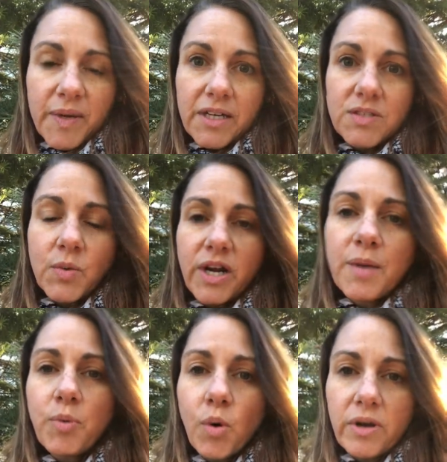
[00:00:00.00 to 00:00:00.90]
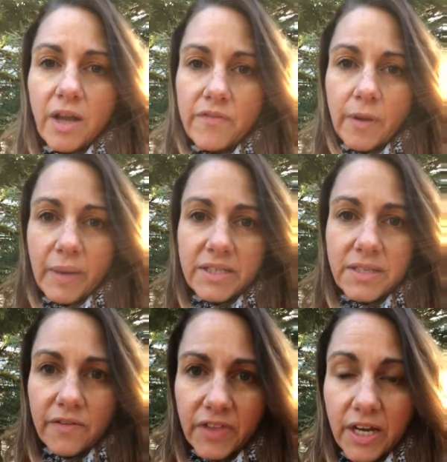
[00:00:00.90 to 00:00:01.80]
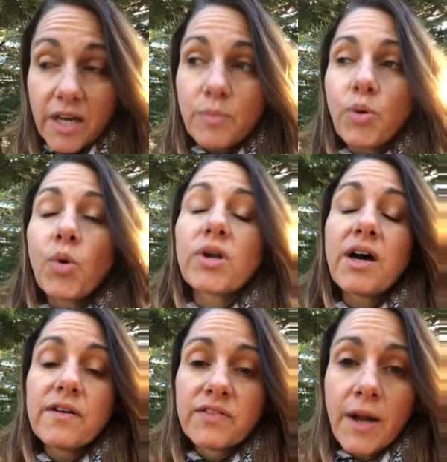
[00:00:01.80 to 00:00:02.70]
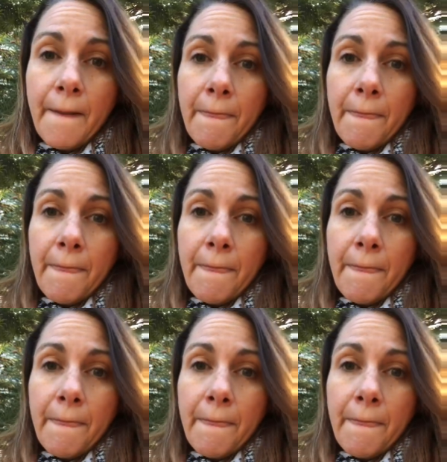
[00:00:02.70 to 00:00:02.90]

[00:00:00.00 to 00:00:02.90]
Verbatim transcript: because when I pour love on myself, then I can pour love